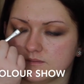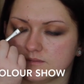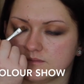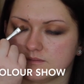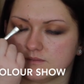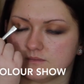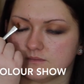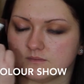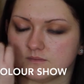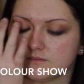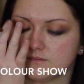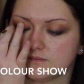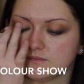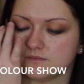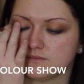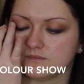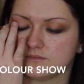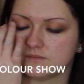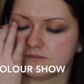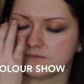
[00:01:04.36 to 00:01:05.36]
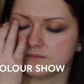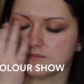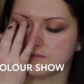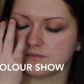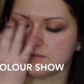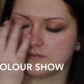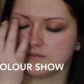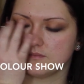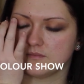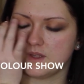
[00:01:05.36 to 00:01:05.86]
shape.
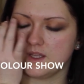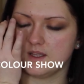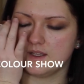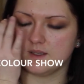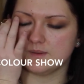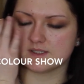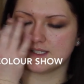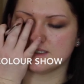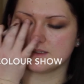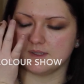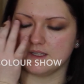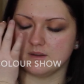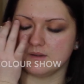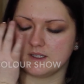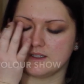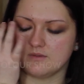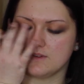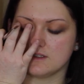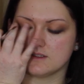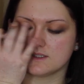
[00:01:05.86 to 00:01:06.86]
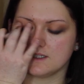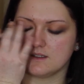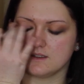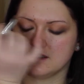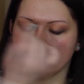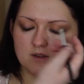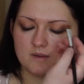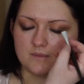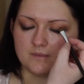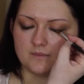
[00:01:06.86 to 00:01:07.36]
And this Maybelline Color
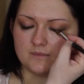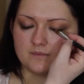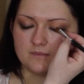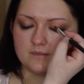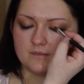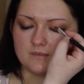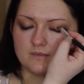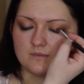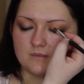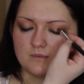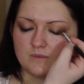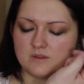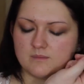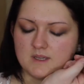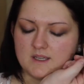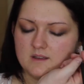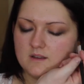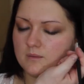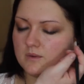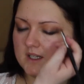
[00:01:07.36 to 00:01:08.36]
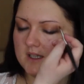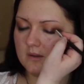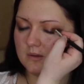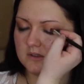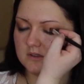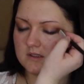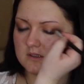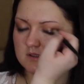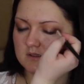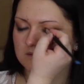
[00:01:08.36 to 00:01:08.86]
Show
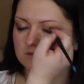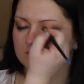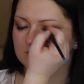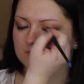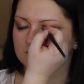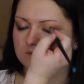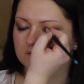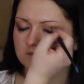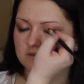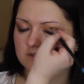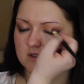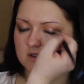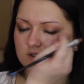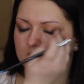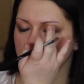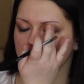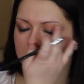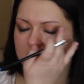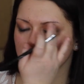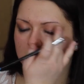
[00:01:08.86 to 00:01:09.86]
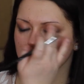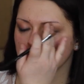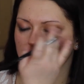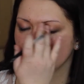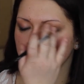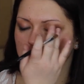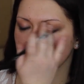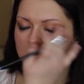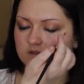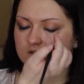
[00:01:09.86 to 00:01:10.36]
eyeshadow is,
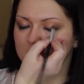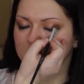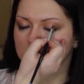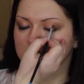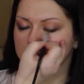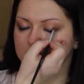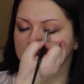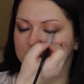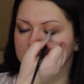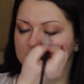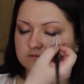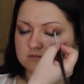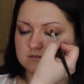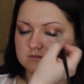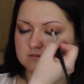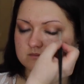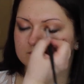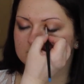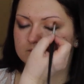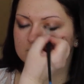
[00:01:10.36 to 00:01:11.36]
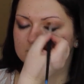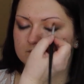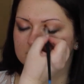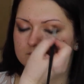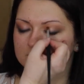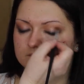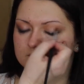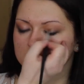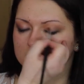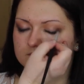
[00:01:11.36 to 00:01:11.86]
if you want it sort of to be
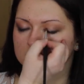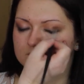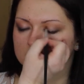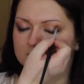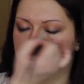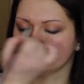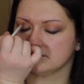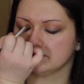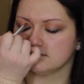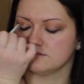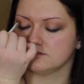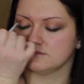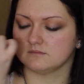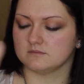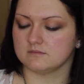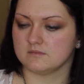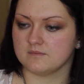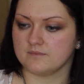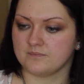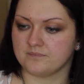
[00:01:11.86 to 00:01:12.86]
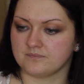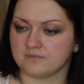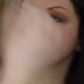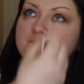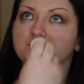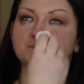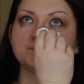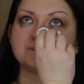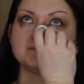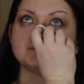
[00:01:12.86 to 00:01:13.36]
more opaque, you're better
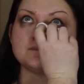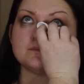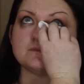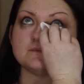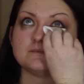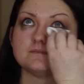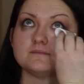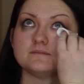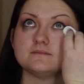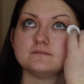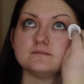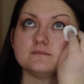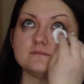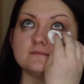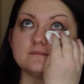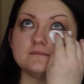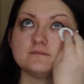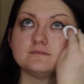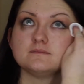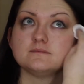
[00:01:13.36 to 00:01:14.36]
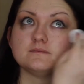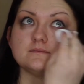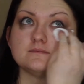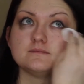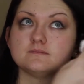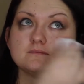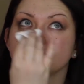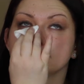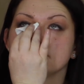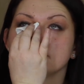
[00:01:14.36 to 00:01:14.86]
applying it with your fingers.
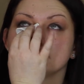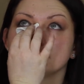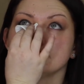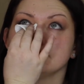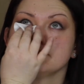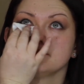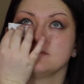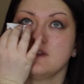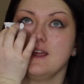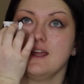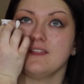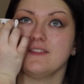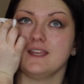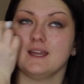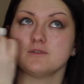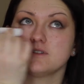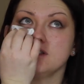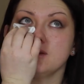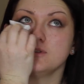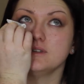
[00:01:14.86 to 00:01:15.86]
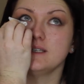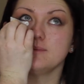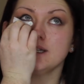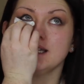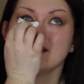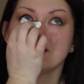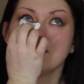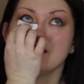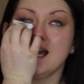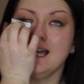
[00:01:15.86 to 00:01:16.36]
But I kind of wanted it just
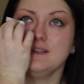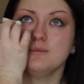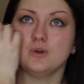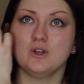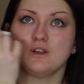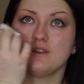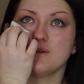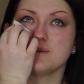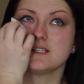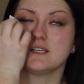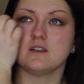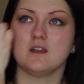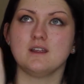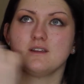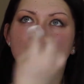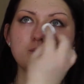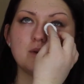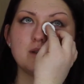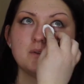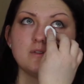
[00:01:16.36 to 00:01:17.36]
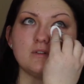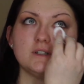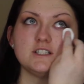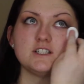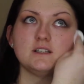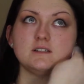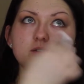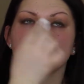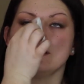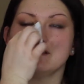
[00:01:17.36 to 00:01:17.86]
more for like a wee bit of sparkle in
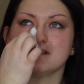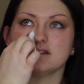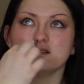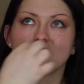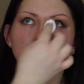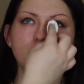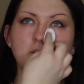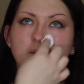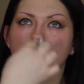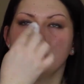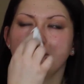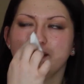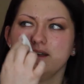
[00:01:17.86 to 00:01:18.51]
the middle of the lid,